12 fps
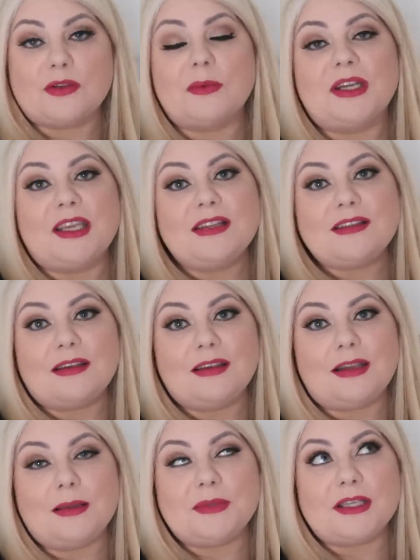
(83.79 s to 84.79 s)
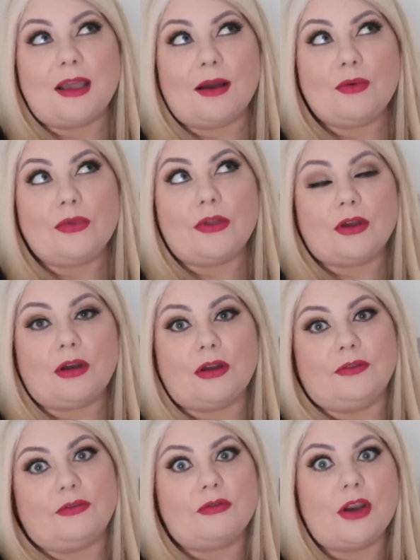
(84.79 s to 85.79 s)
So I'm going to insert the clips now that
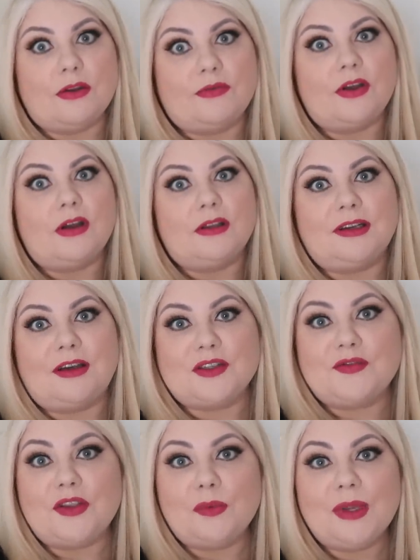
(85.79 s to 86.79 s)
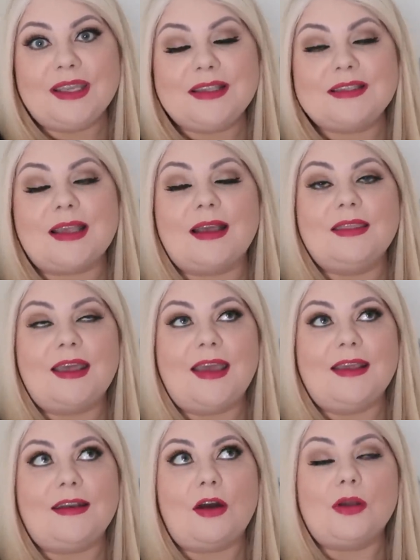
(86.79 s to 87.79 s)
kind of are over the last few weeks, and
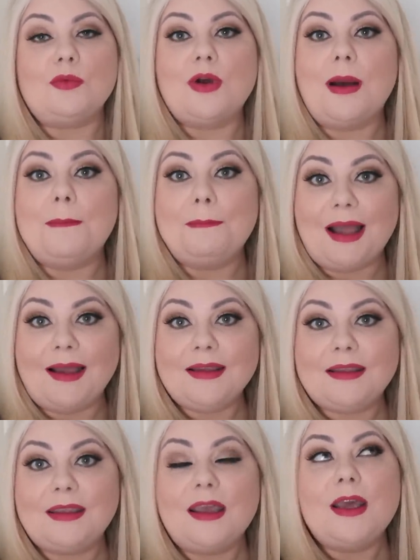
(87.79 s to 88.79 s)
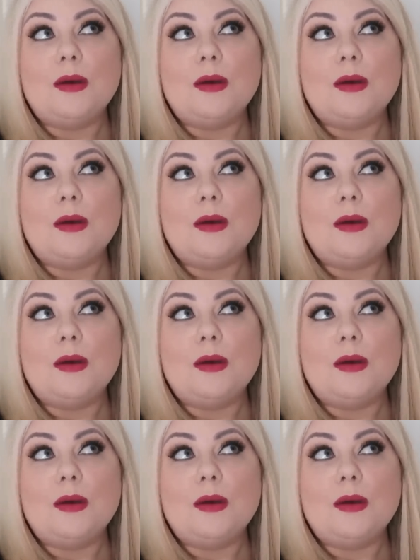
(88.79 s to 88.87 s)
then I will come back